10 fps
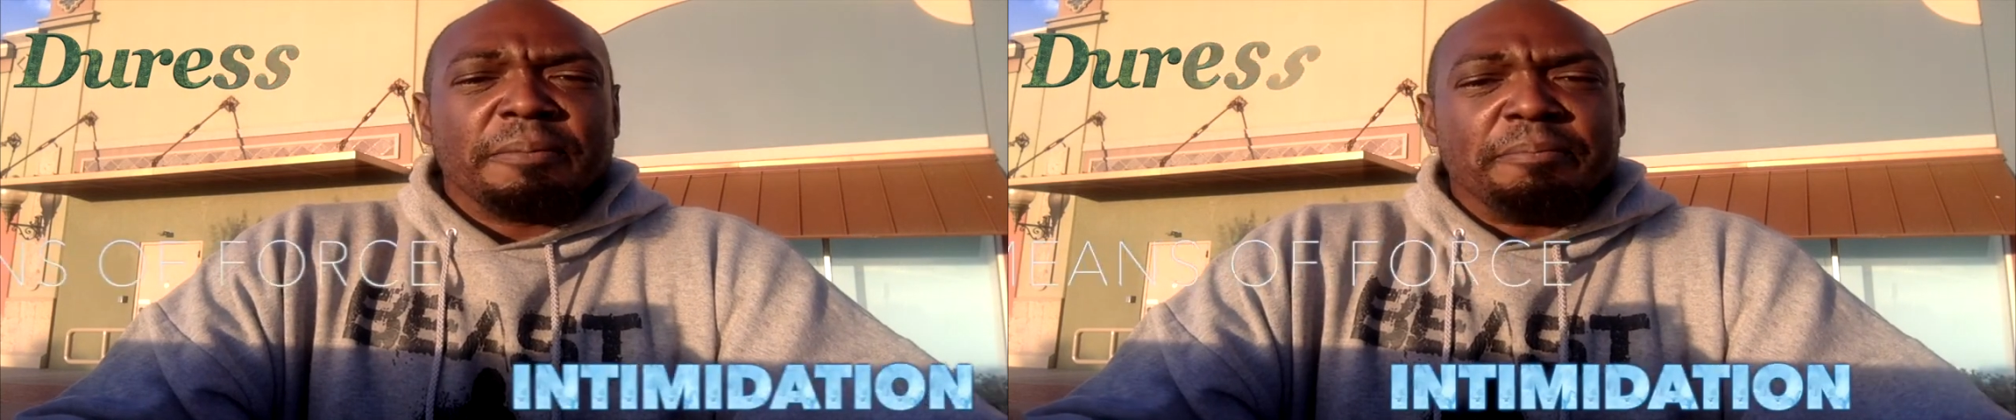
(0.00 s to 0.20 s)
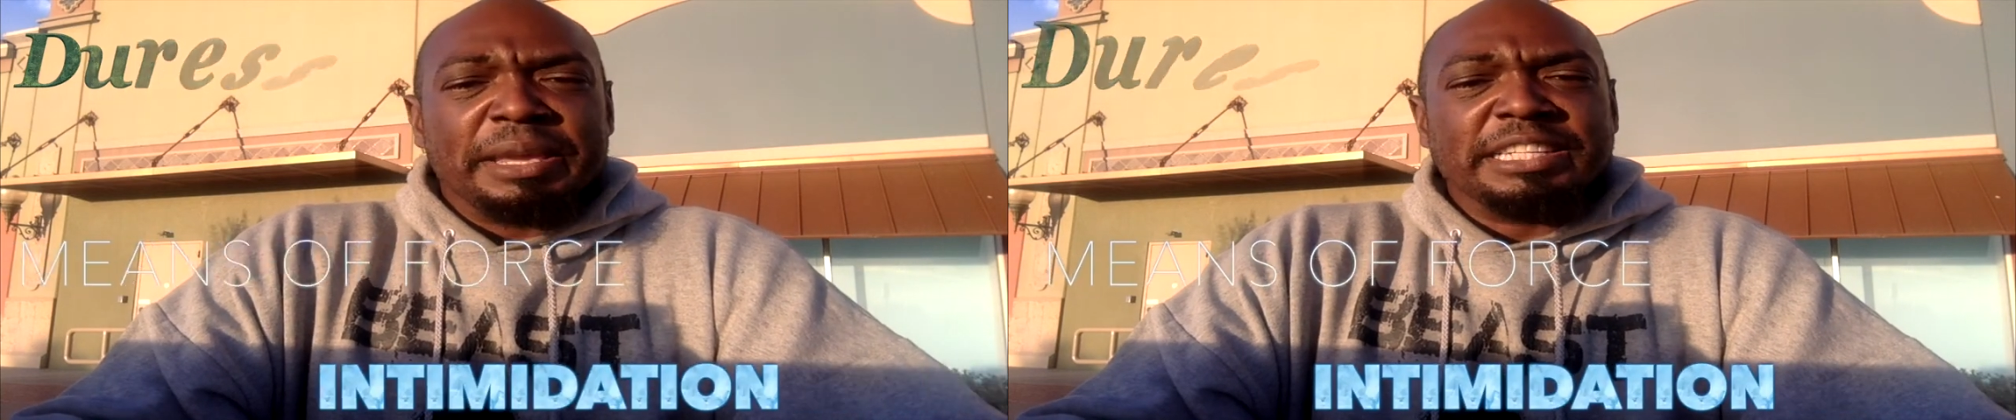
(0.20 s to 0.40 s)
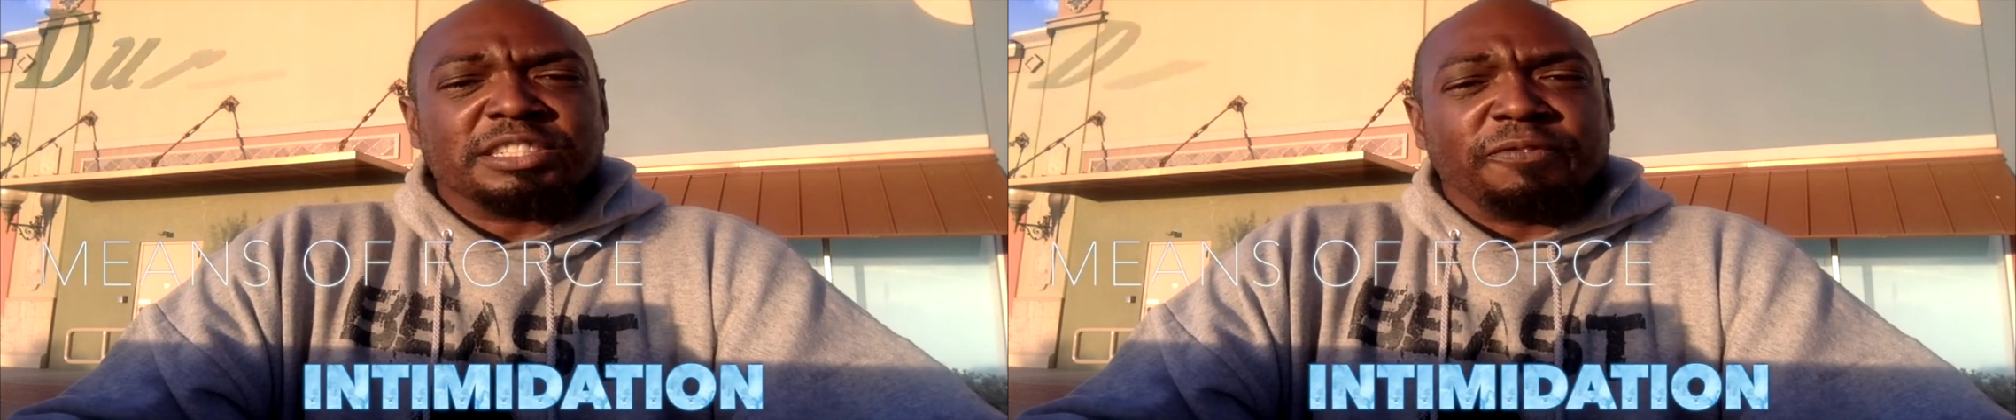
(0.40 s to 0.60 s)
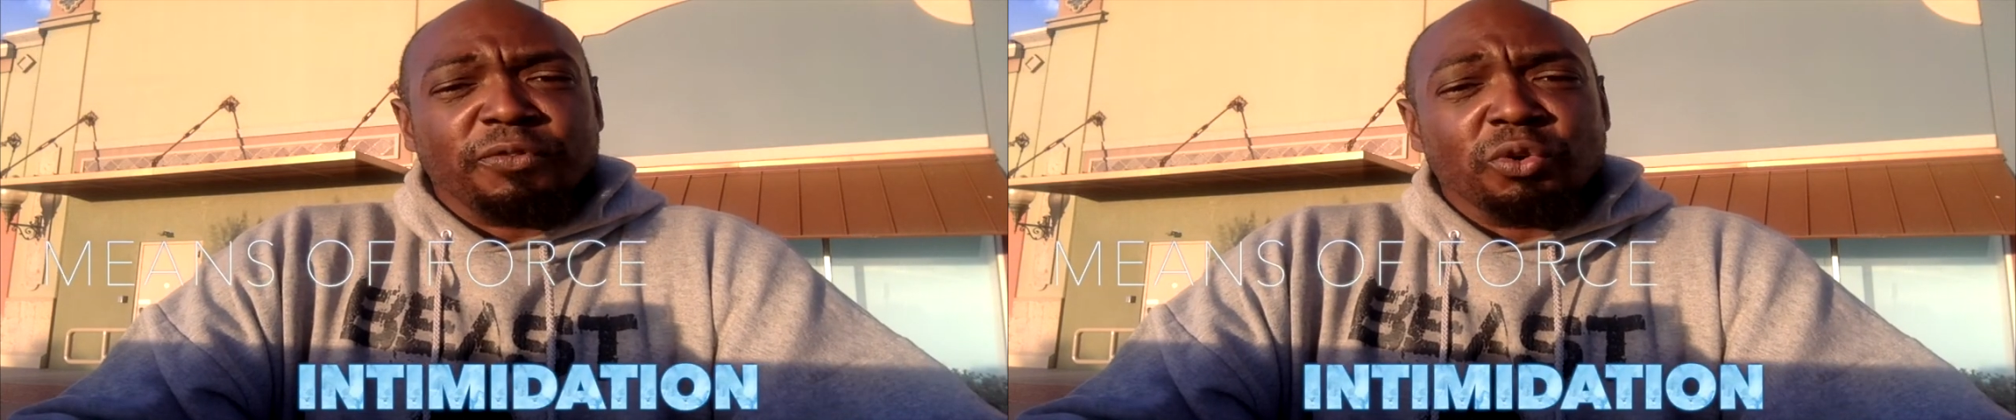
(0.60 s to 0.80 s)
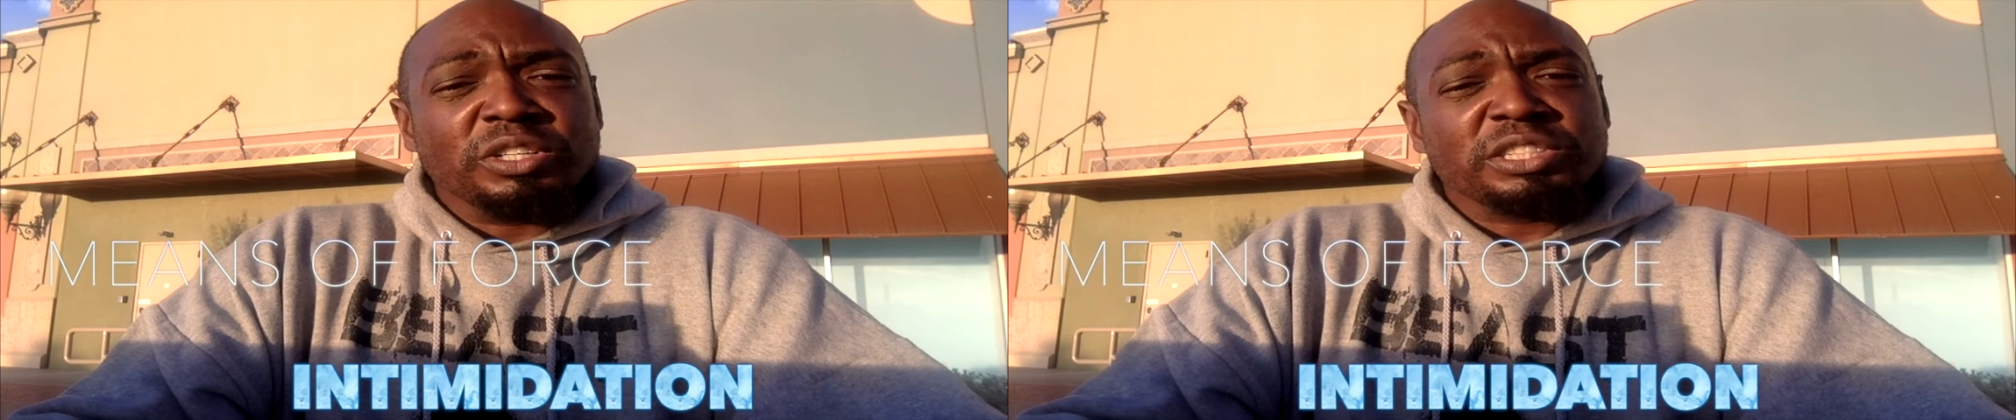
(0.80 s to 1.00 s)
means of
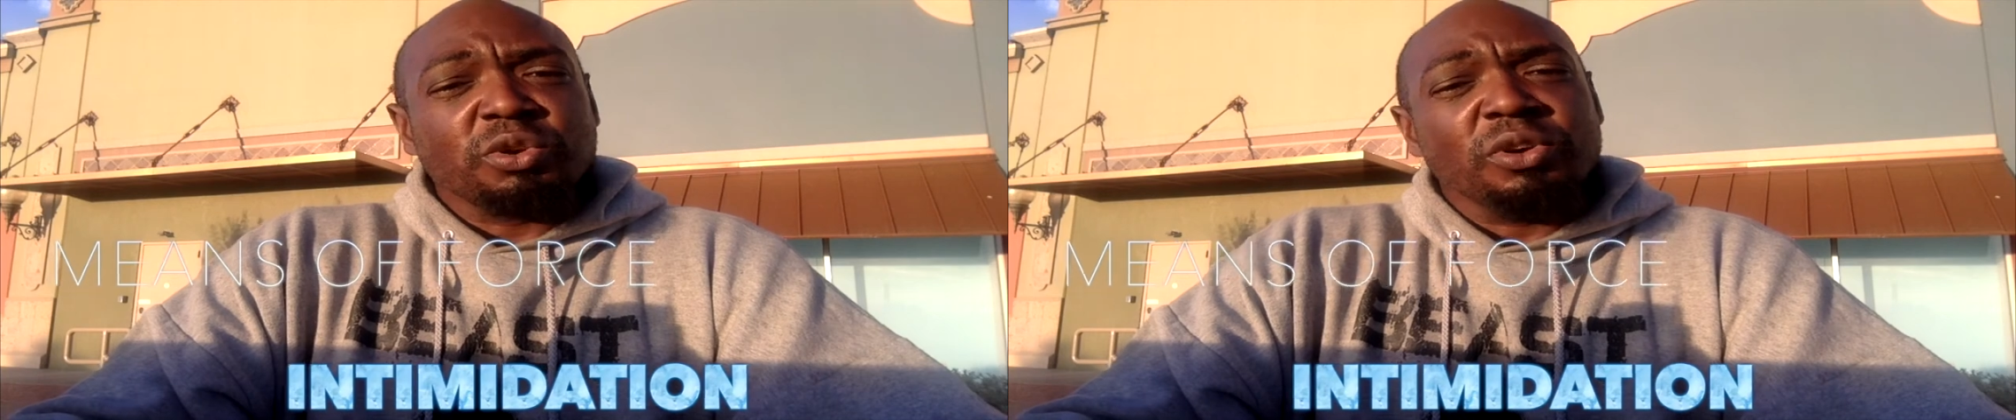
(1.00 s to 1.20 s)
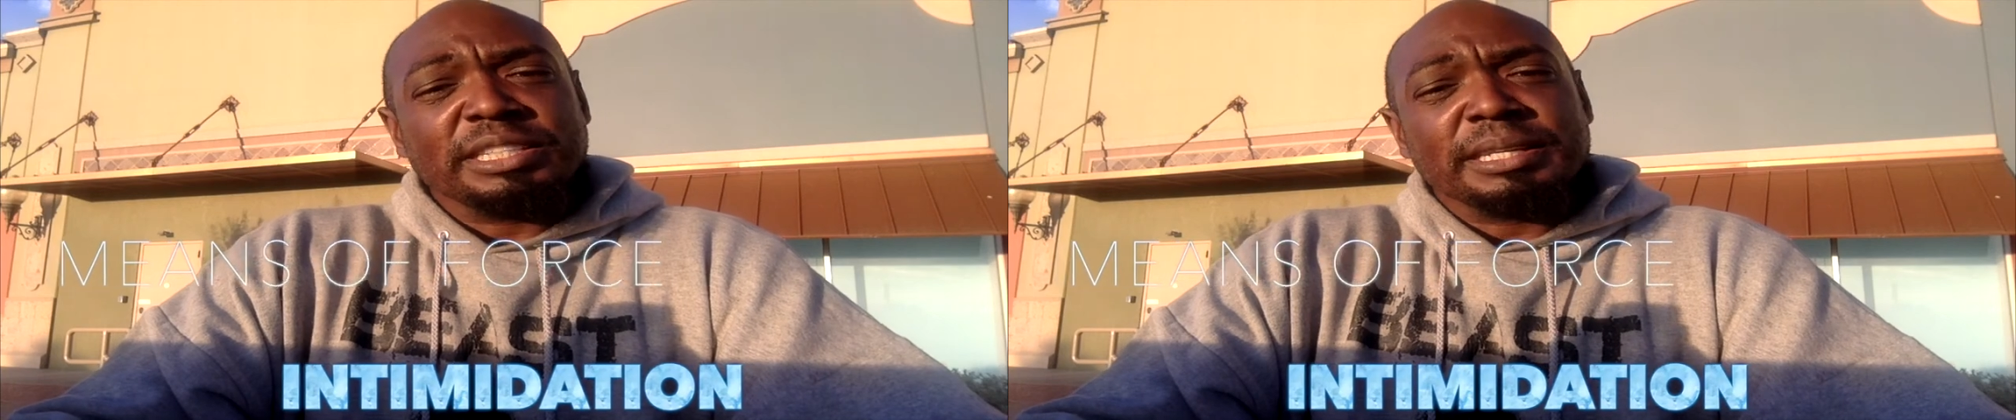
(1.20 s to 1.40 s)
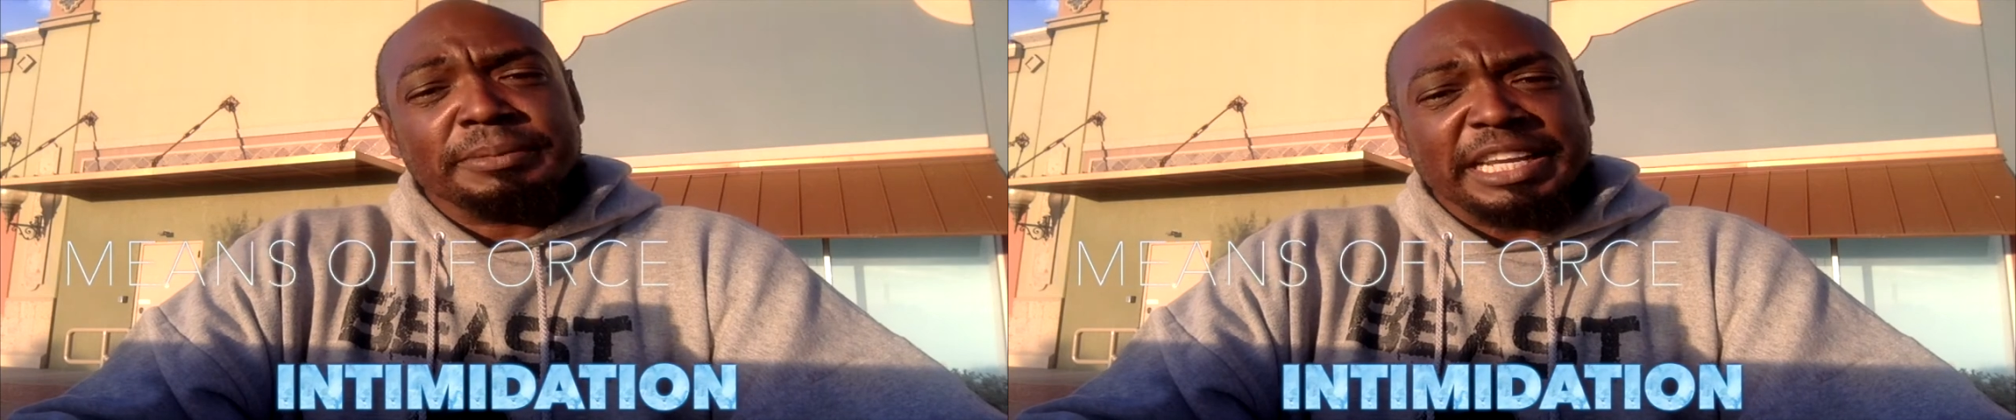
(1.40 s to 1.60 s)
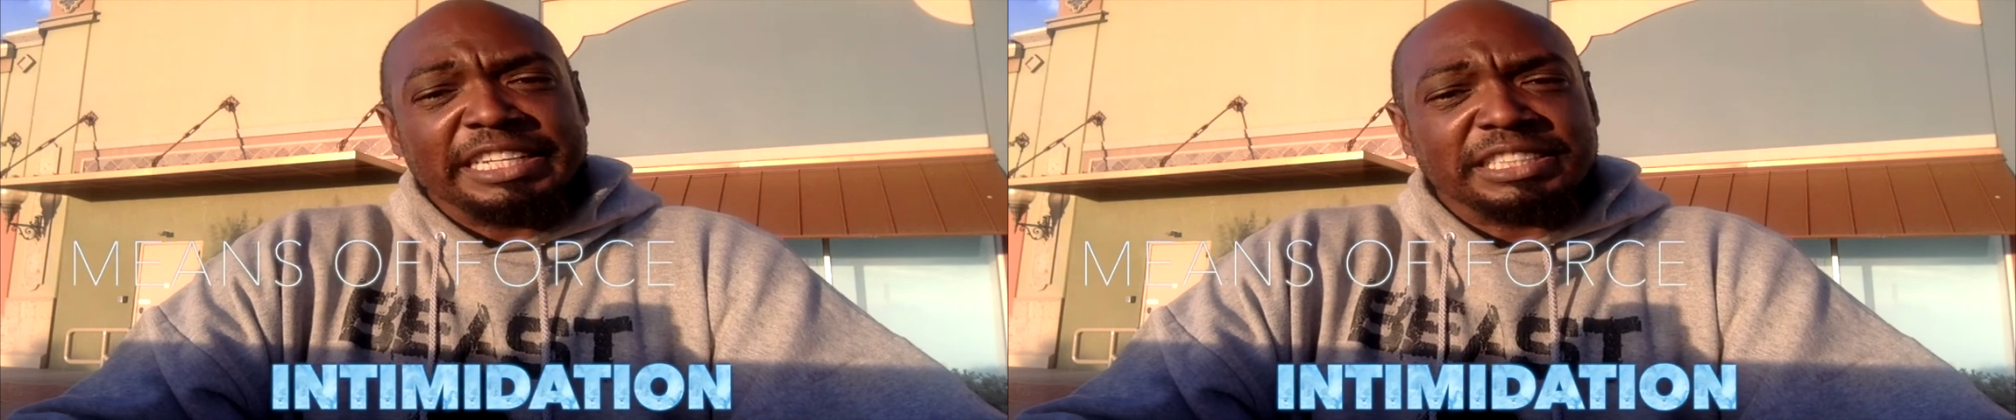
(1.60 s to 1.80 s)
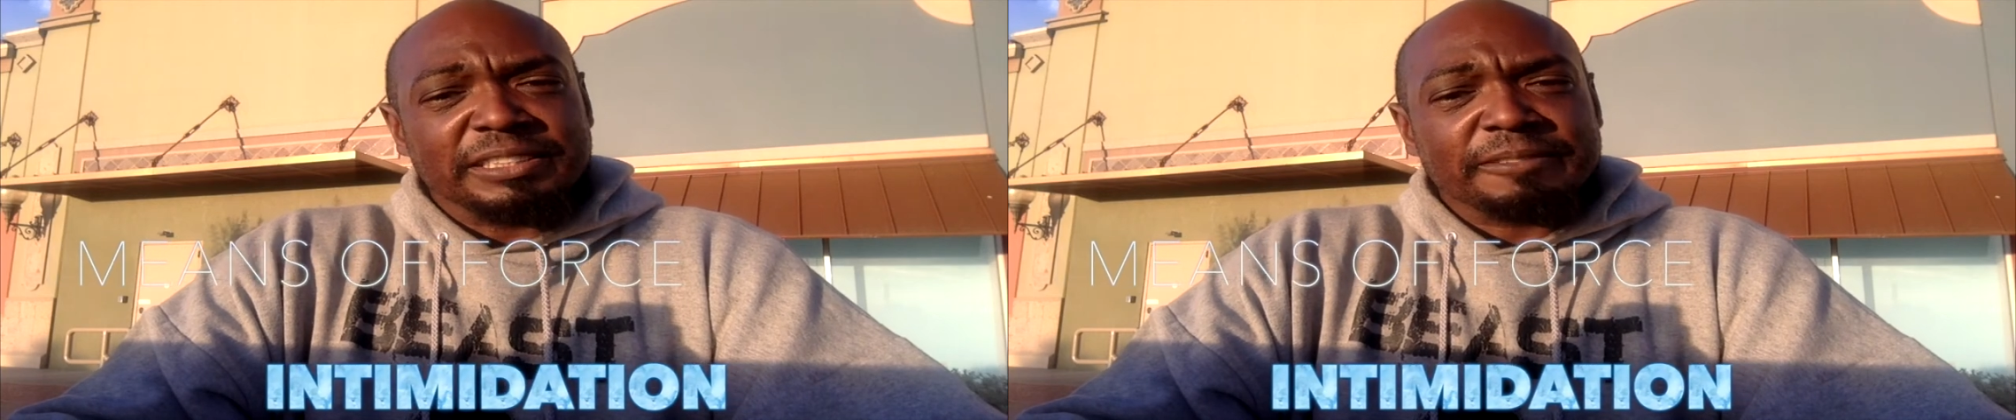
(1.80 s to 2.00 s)
force or
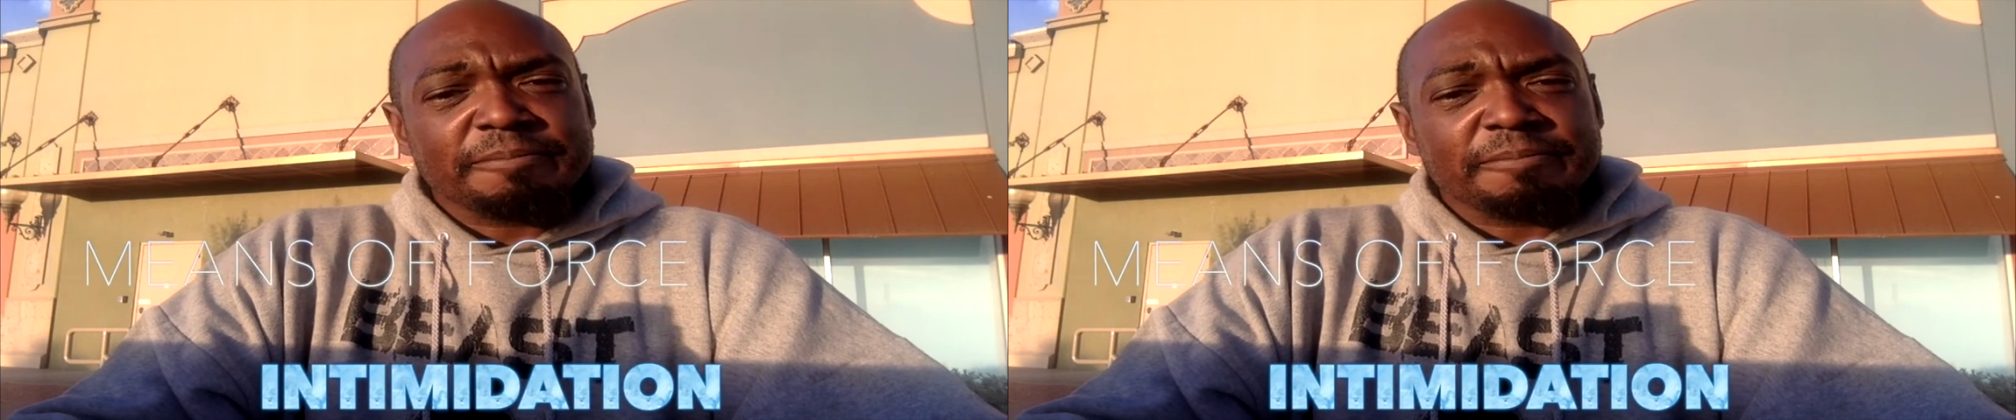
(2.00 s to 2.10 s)
intimidation.